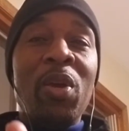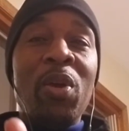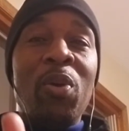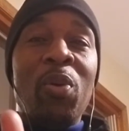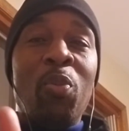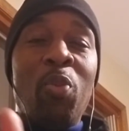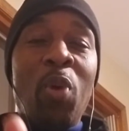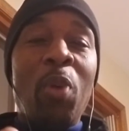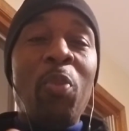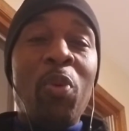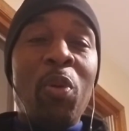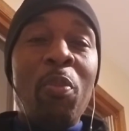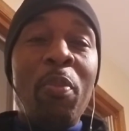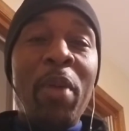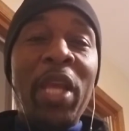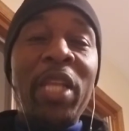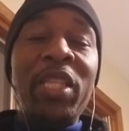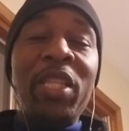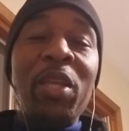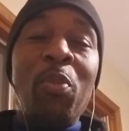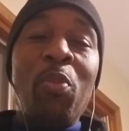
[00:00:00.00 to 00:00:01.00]
what will
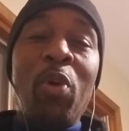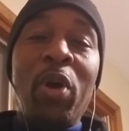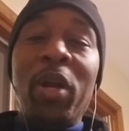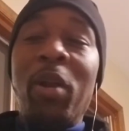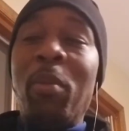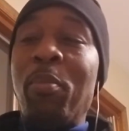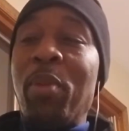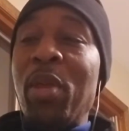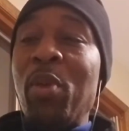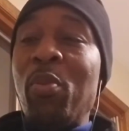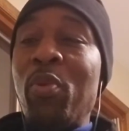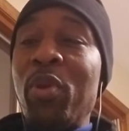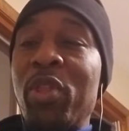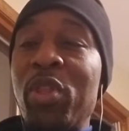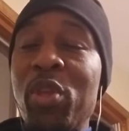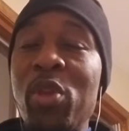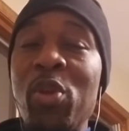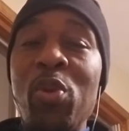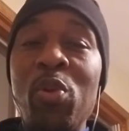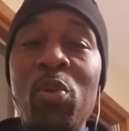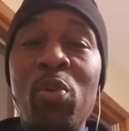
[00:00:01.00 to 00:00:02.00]
make them want to be with
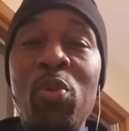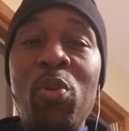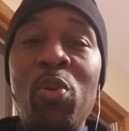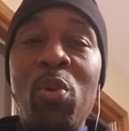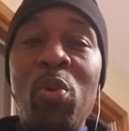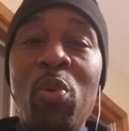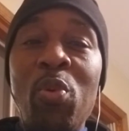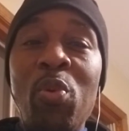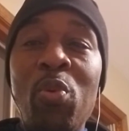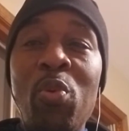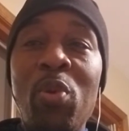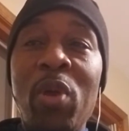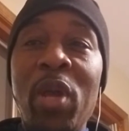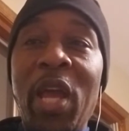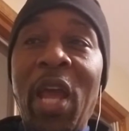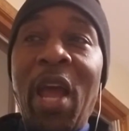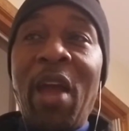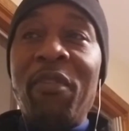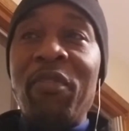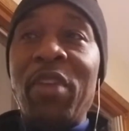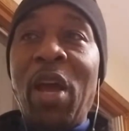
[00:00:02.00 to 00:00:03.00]
you who
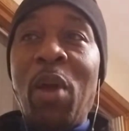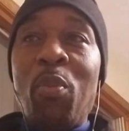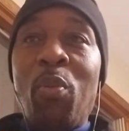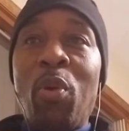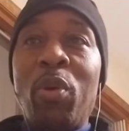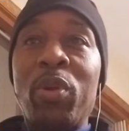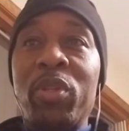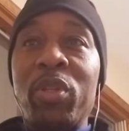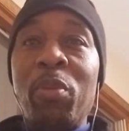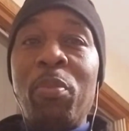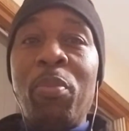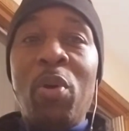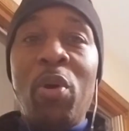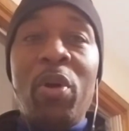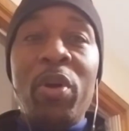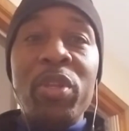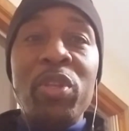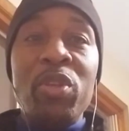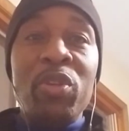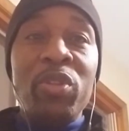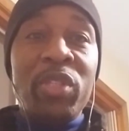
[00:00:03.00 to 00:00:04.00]
have not worked
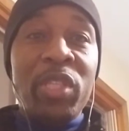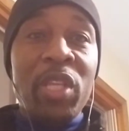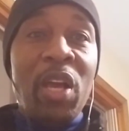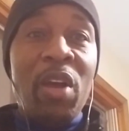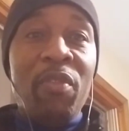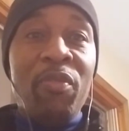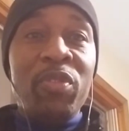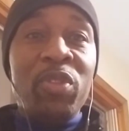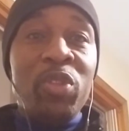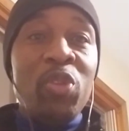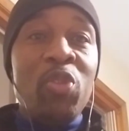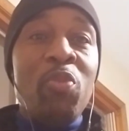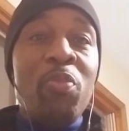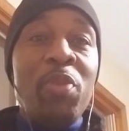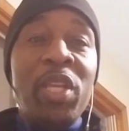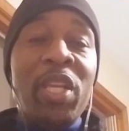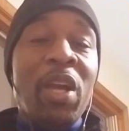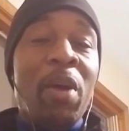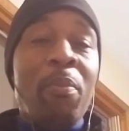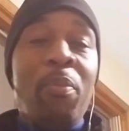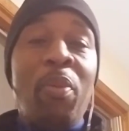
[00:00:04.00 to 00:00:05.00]
upon yourself to
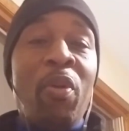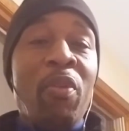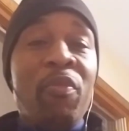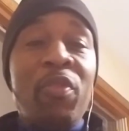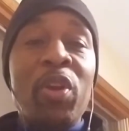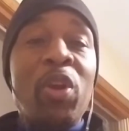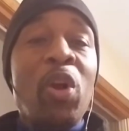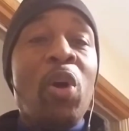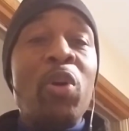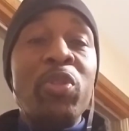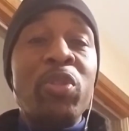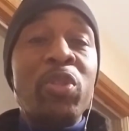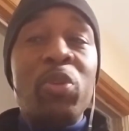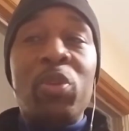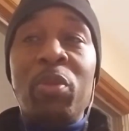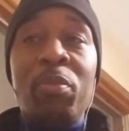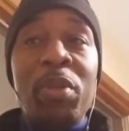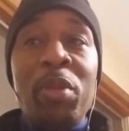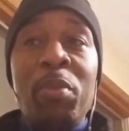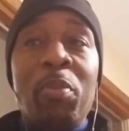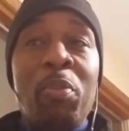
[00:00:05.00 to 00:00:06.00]
become perfect also, to
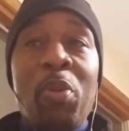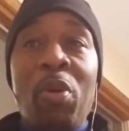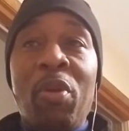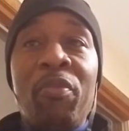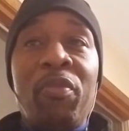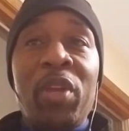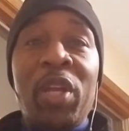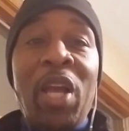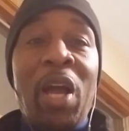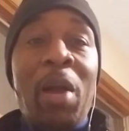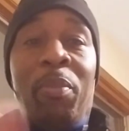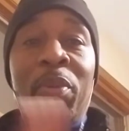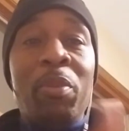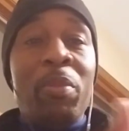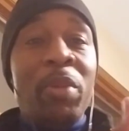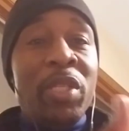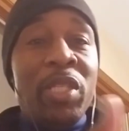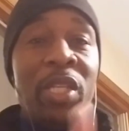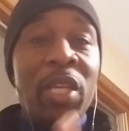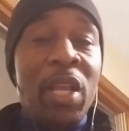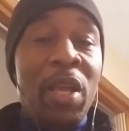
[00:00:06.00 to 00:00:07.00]
be perfect
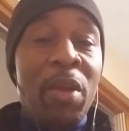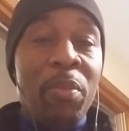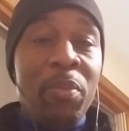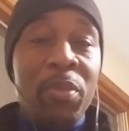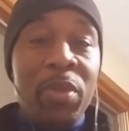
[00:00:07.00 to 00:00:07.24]
complement to them?